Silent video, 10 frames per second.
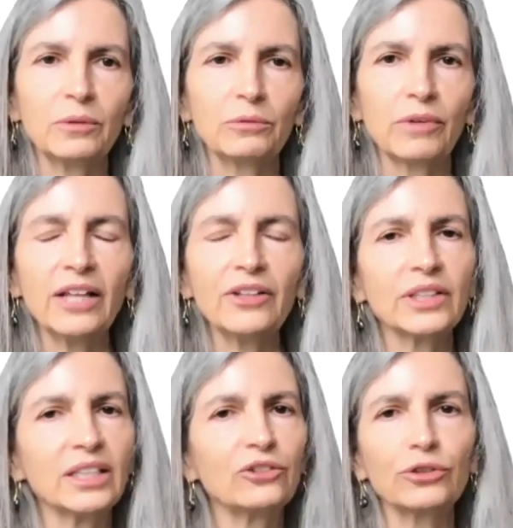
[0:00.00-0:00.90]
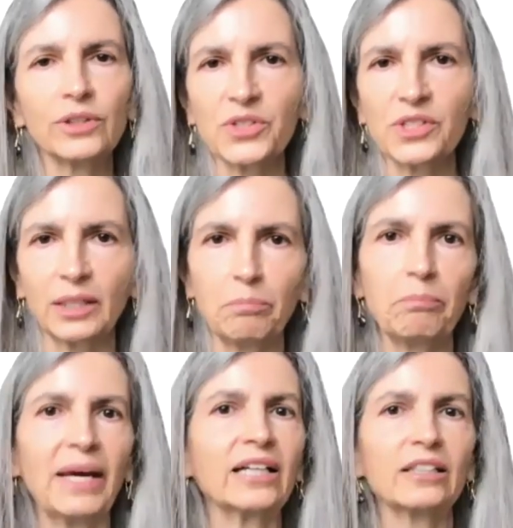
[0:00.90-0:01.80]
rather interesting
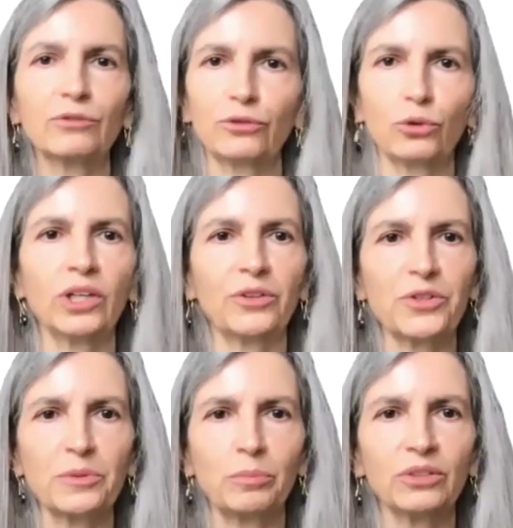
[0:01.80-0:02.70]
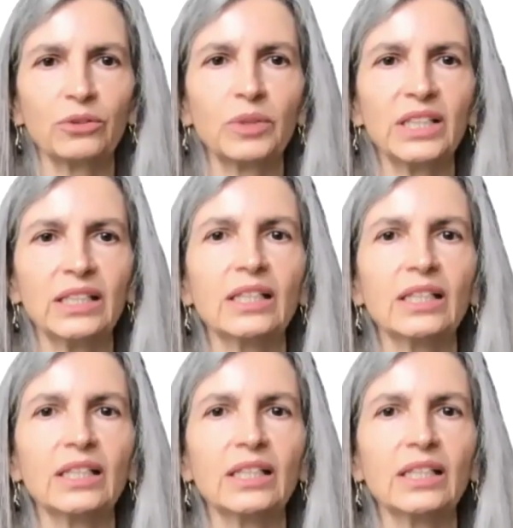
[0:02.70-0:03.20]
back and forths between